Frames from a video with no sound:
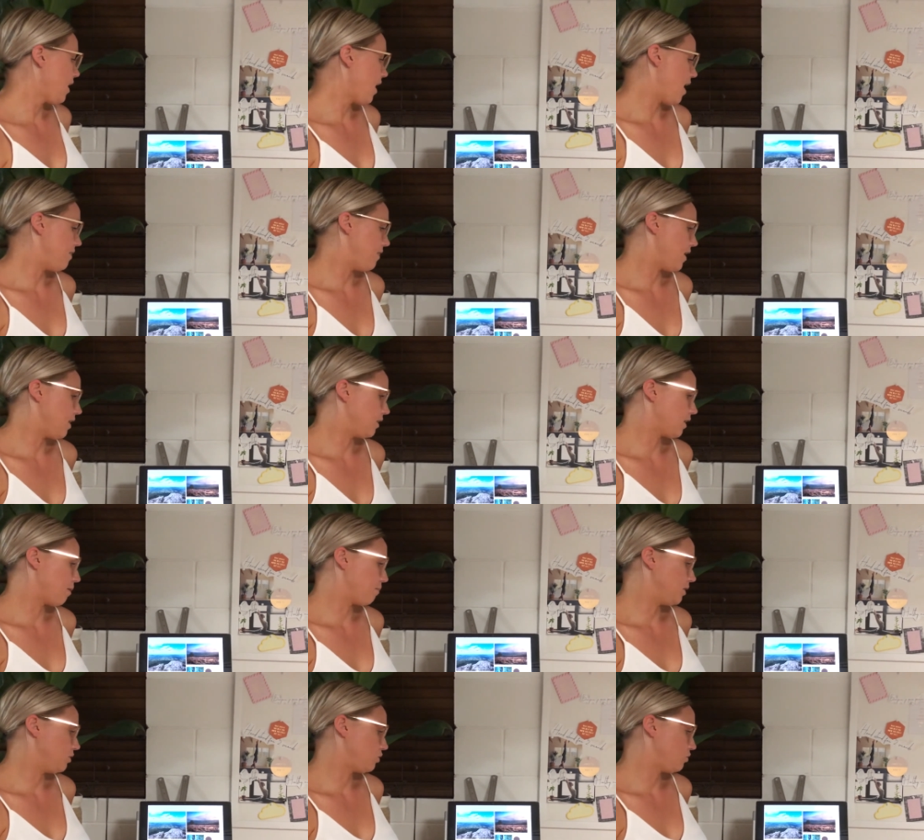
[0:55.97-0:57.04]
And then
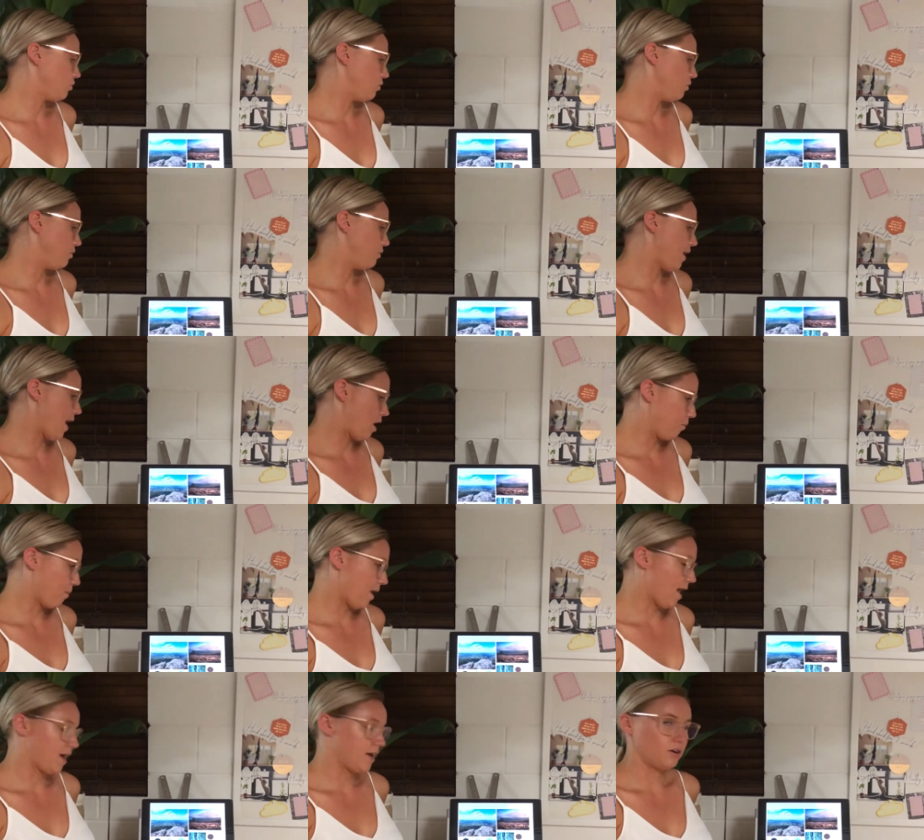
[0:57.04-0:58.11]
coming to the
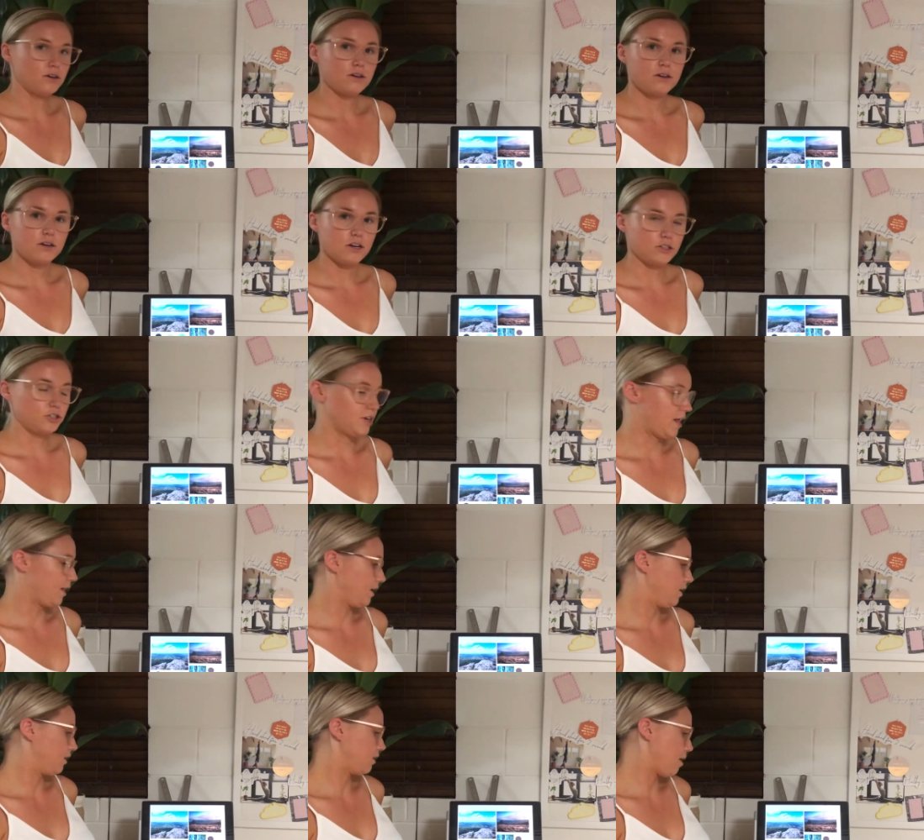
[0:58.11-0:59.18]
alpine
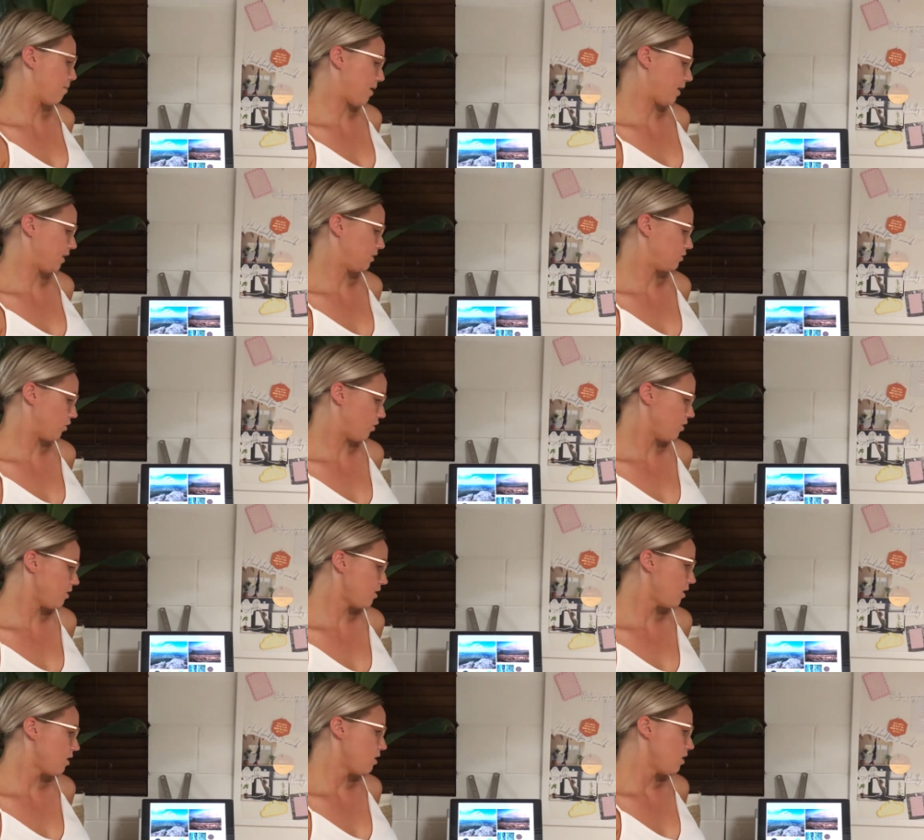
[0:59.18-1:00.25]
Australian climatic zone,
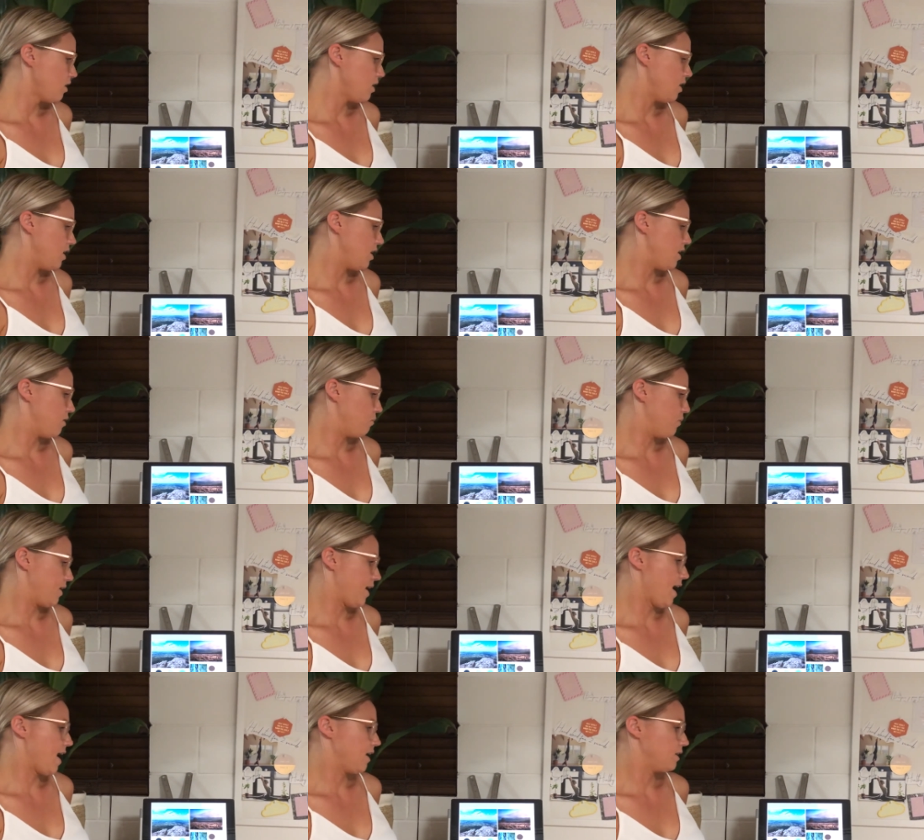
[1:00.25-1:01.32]
we
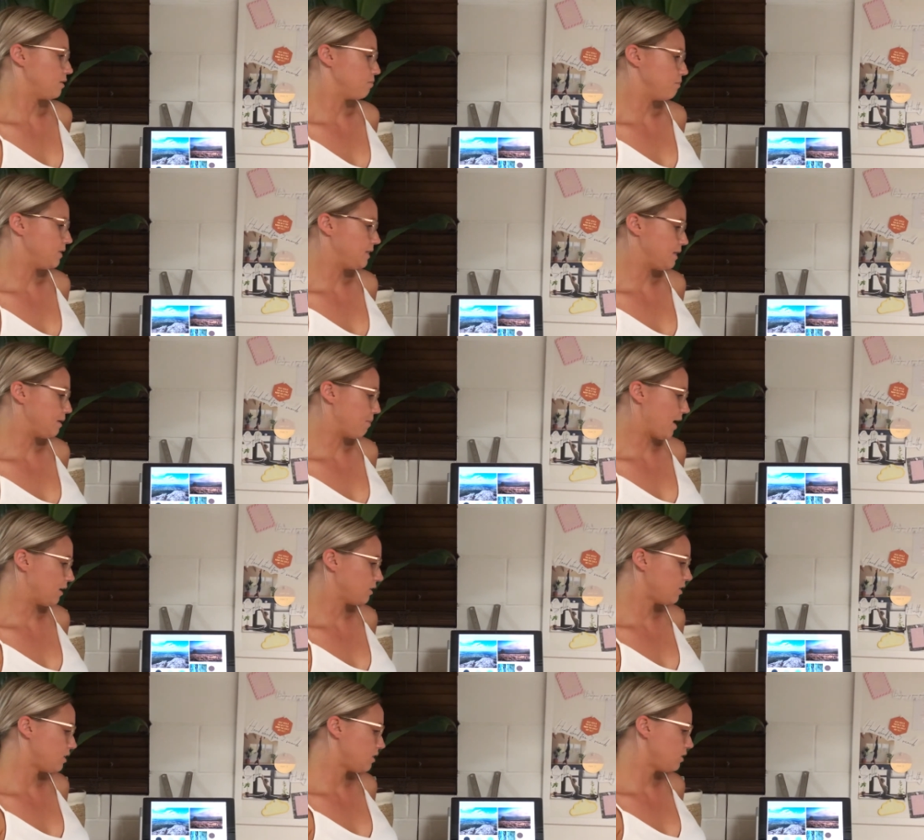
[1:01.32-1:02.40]
had misty
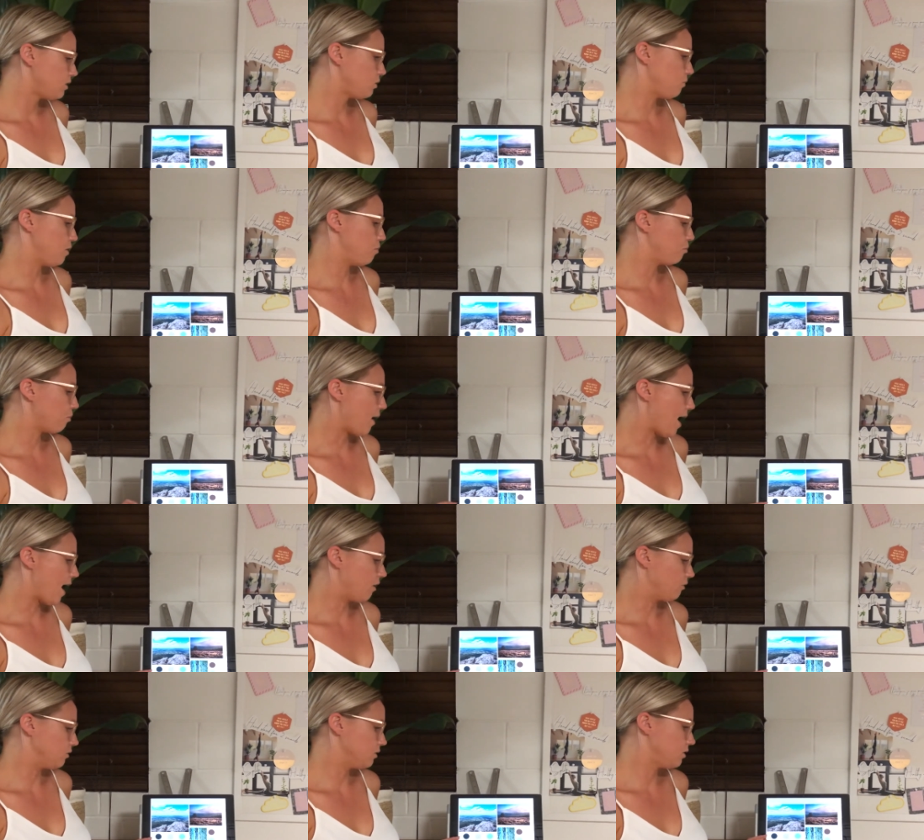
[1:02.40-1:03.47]
mountains with
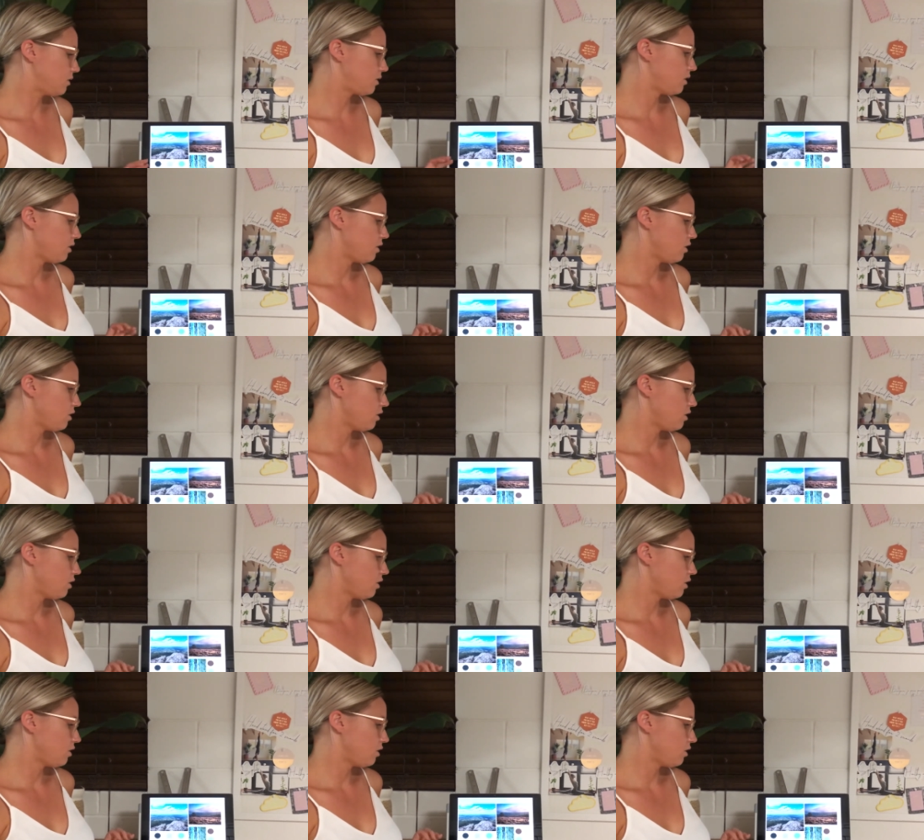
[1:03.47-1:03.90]
browns,